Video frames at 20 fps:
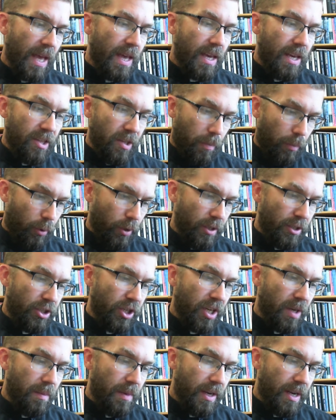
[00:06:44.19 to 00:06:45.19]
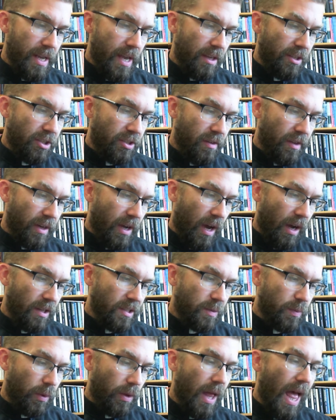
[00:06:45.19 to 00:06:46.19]
in the preaching and mediation of the
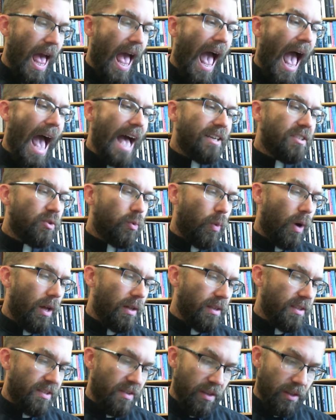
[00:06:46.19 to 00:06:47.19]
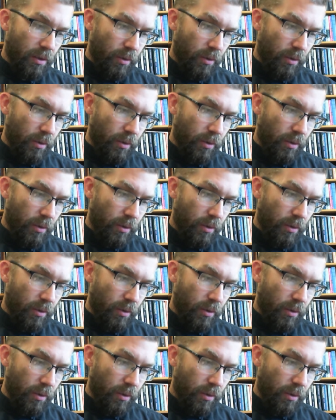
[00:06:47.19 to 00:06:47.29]
gospel, as well as in the